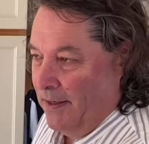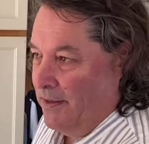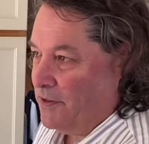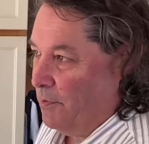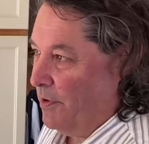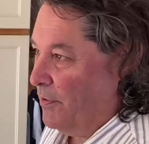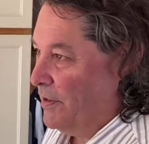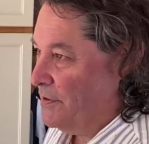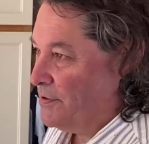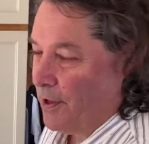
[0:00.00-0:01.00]
So we're going
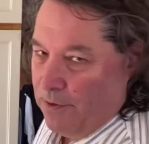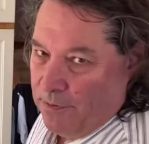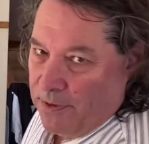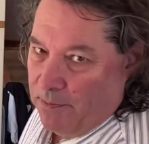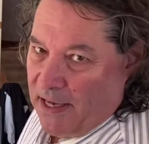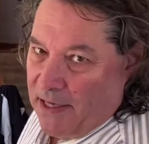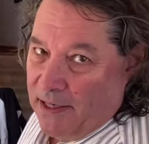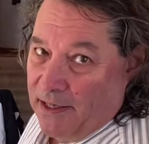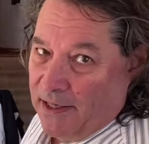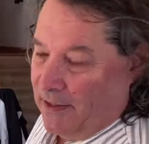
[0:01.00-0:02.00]
to start with the
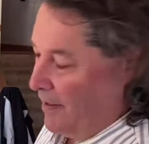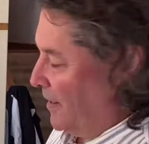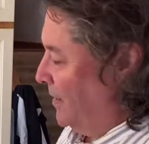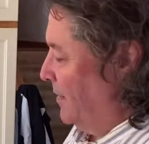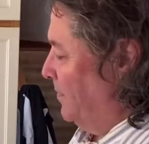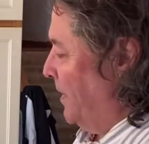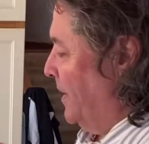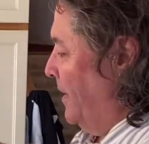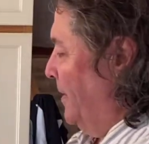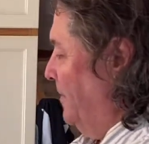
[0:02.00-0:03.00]
bacon, get that in the
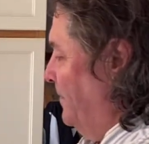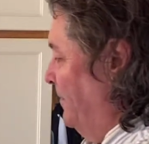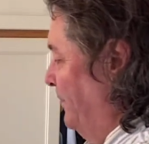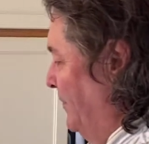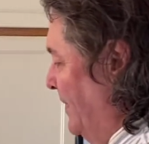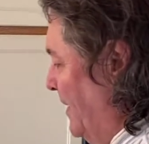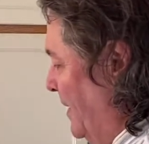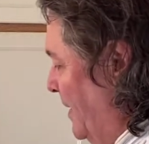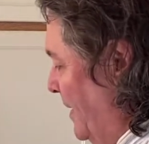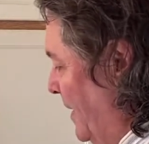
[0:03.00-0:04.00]
pot,
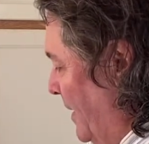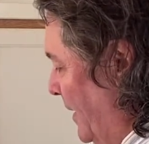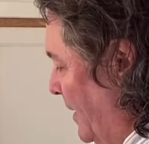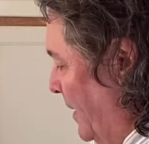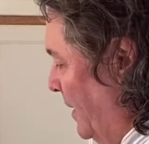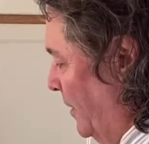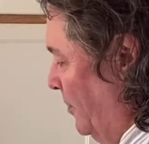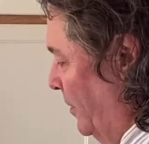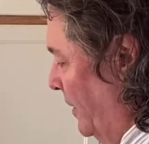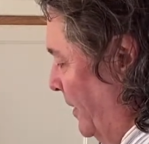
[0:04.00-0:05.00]
and get it
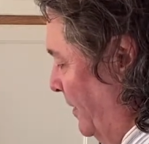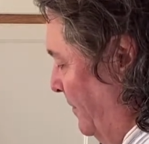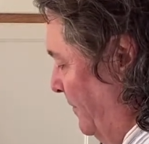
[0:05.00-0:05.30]
cooking.